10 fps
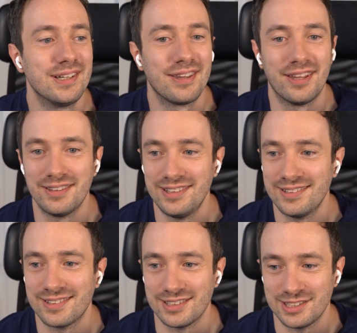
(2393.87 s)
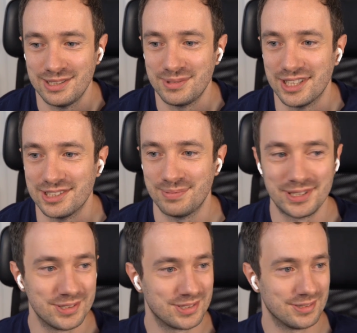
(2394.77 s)
than these sleep guys,
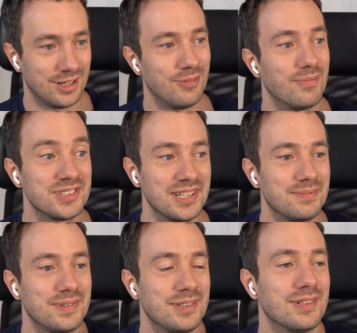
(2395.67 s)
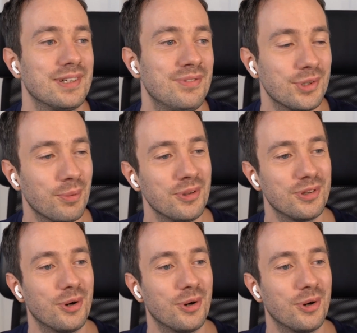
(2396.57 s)
because same, if you open the